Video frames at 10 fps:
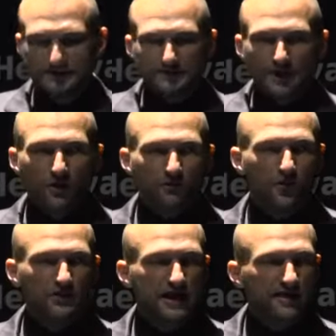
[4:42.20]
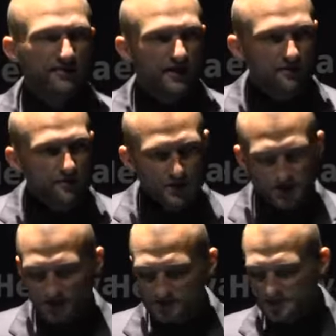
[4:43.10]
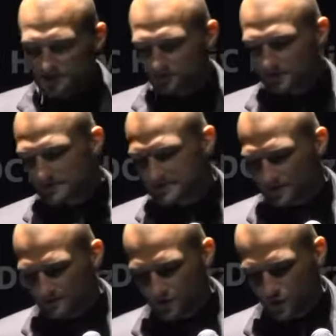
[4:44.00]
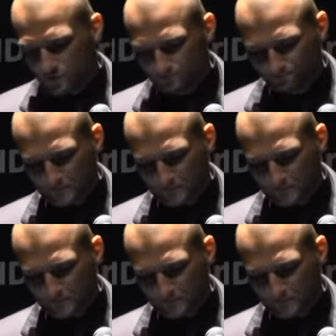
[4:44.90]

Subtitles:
Now, of course, not everybody shares this optimistic view,